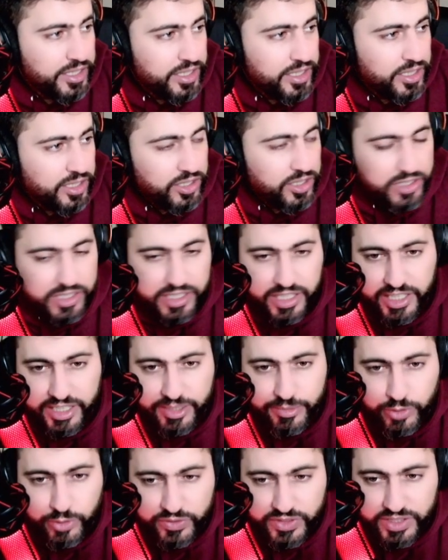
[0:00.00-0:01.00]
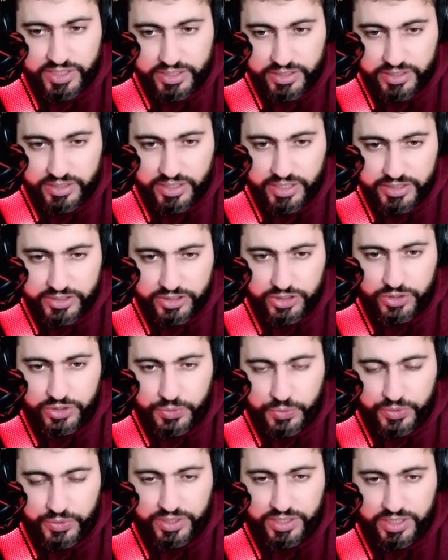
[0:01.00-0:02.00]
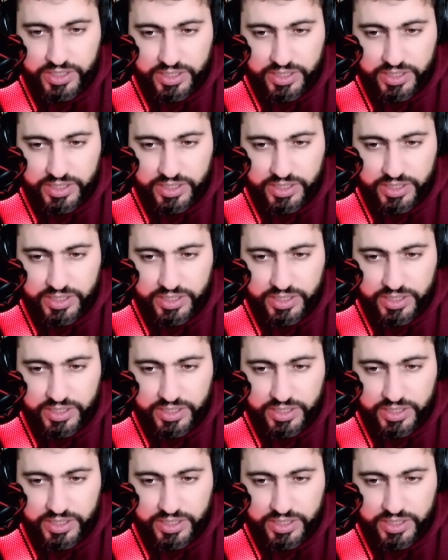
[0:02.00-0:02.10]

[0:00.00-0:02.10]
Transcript: Okay, moving into the